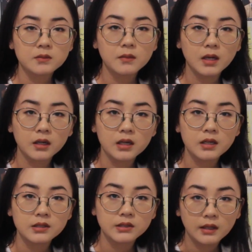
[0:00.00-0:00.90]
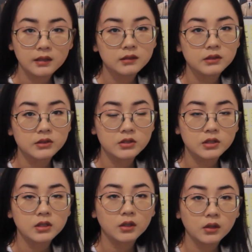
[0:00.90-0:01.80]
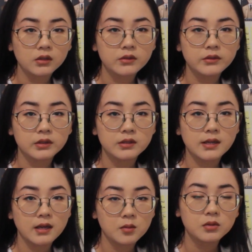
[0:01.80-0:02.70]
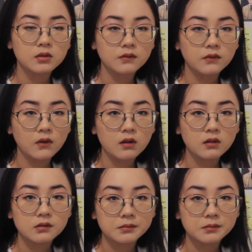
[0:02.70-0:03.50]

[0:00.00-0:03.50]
Mary said she heard the table fall